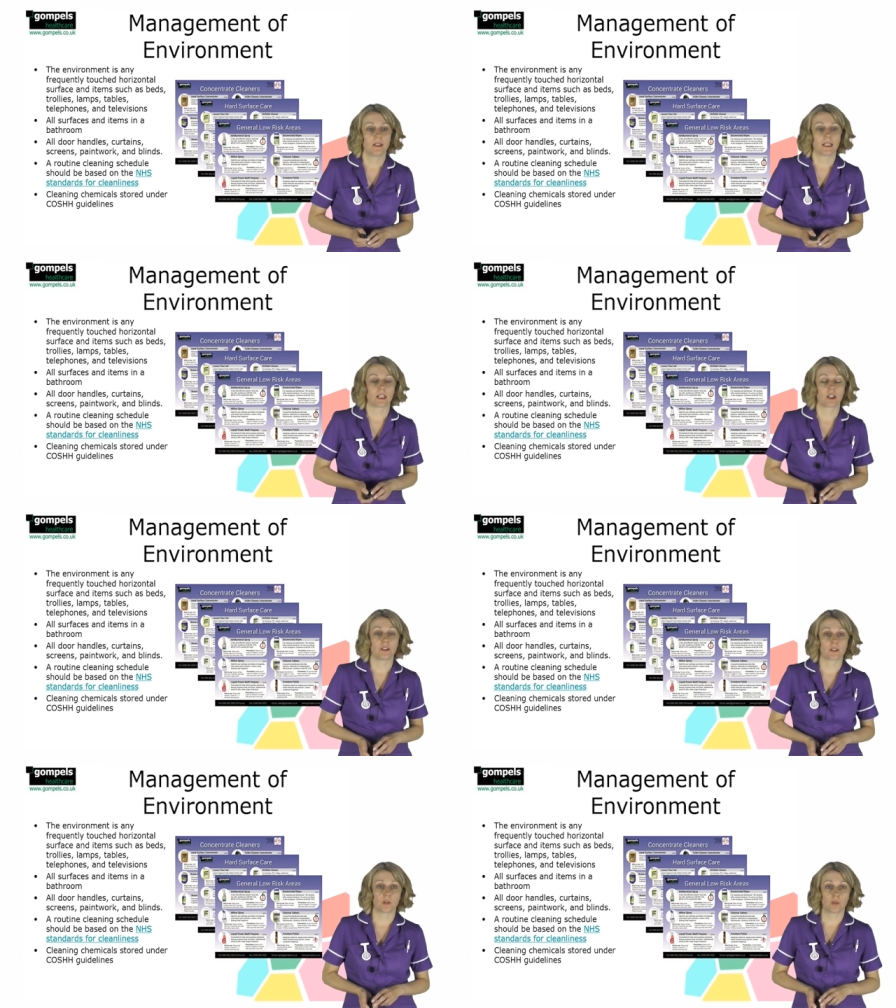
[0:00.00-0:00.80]
It
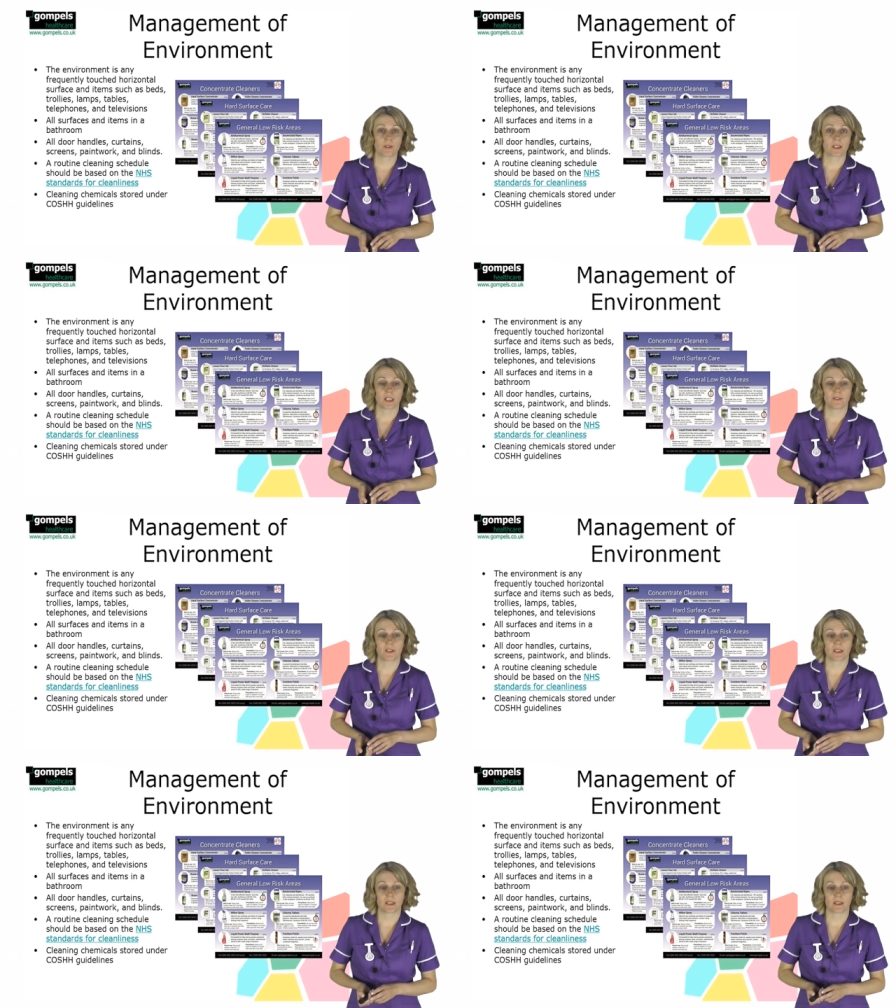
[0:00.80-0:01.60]
includes all
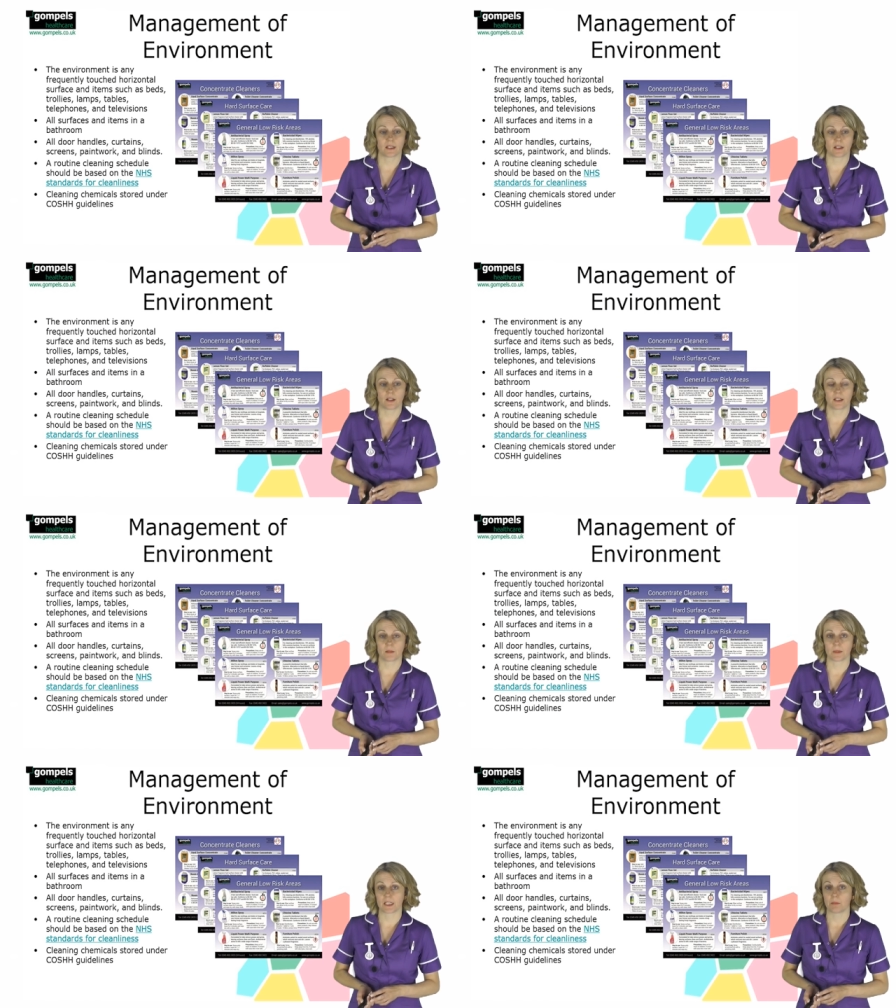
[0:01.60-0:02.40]
surfaces and
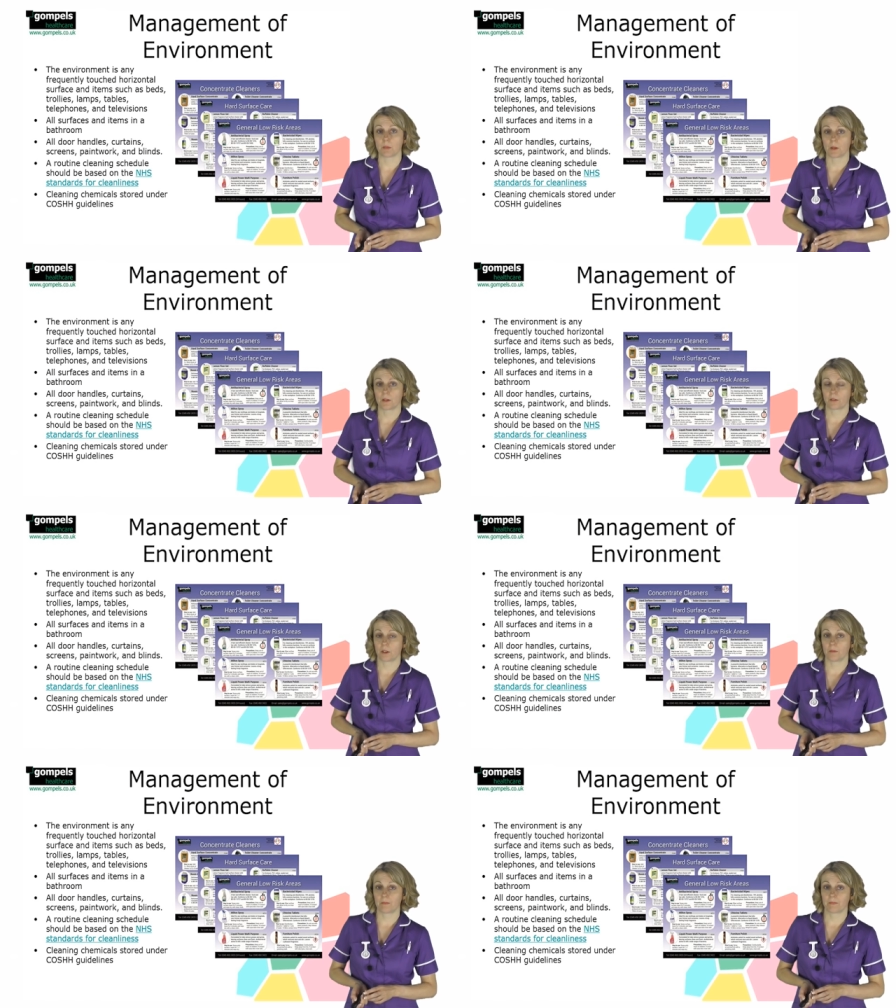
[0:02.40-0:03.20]
items in a
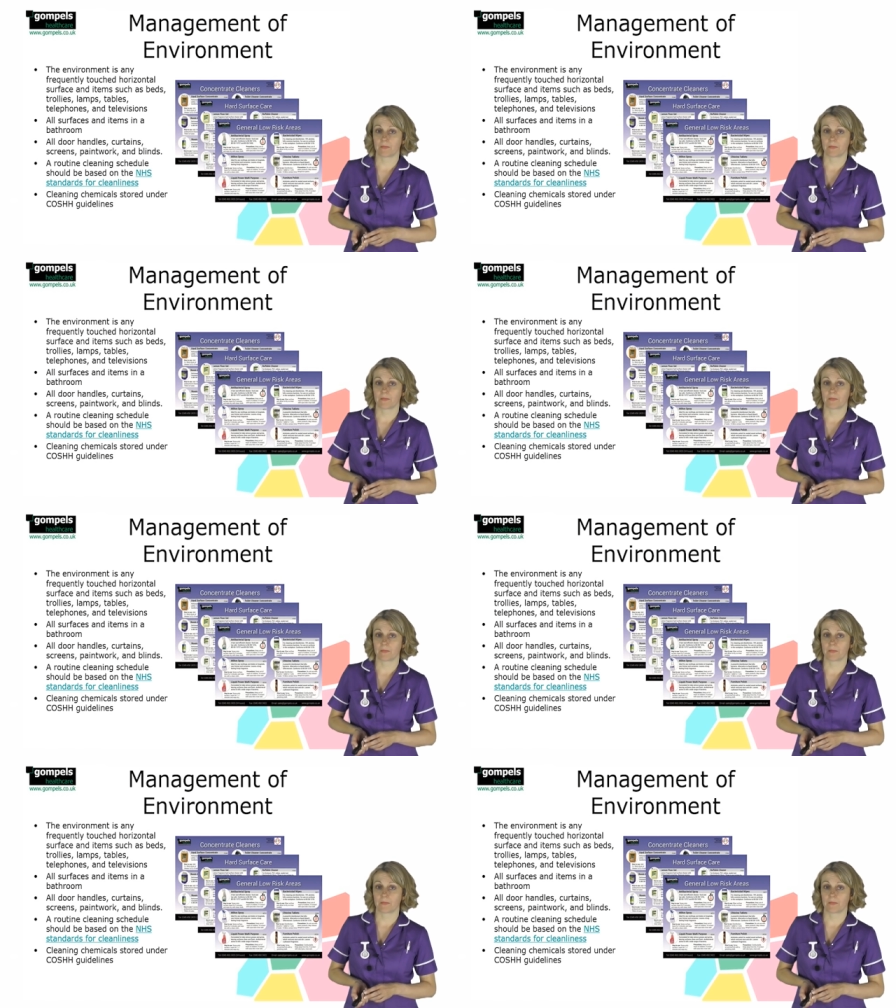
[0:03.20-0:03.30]
bathroom.